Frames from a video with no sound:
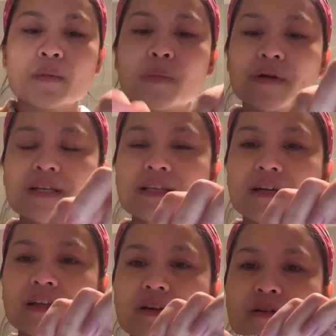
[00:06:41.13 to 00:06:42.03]
press
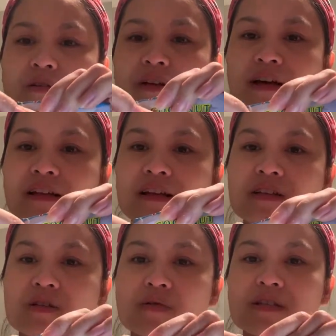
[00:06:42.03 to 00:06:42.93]
it, you know, like that,
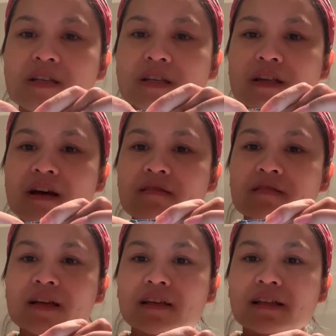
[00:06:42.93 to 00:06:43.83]
squeeze it down
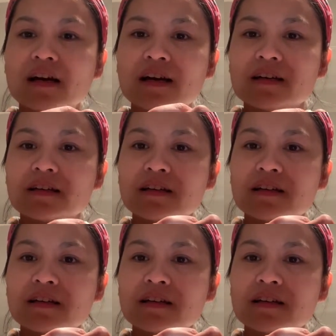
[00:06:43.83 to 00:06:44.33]
like that.